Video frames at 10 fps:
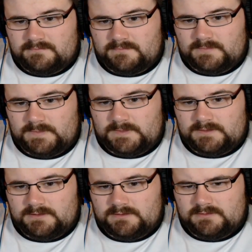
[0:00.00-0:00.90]
we.
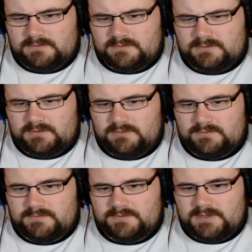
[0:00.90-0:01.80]
Oh,
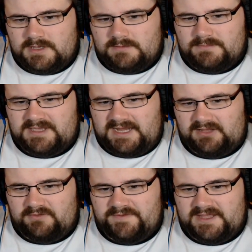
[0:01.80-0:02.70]

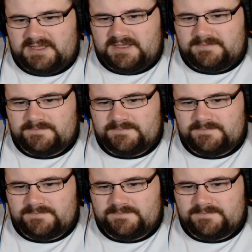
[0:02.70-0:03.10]
Mechanical failure.